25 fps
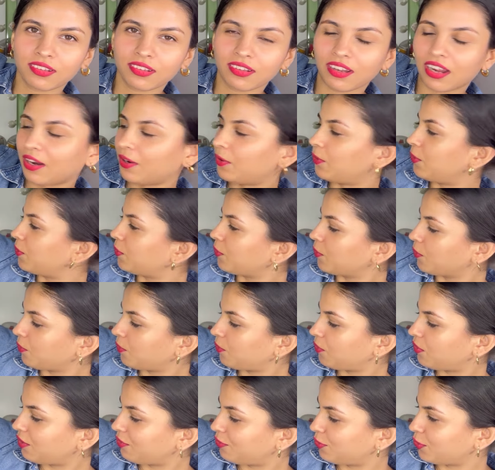I don't know
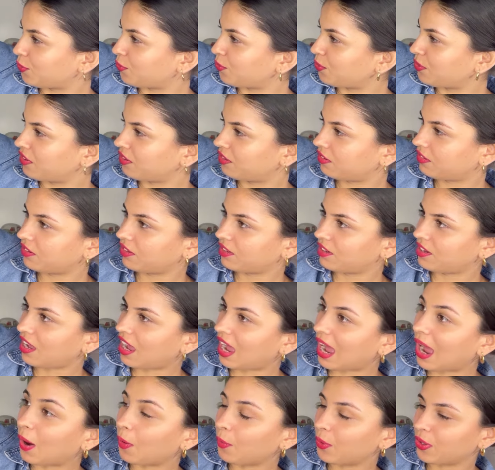if it would
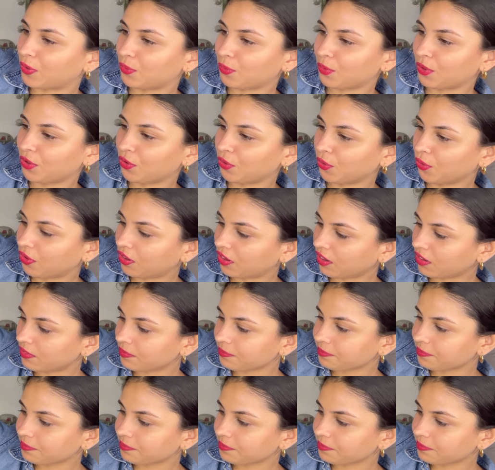how it would look.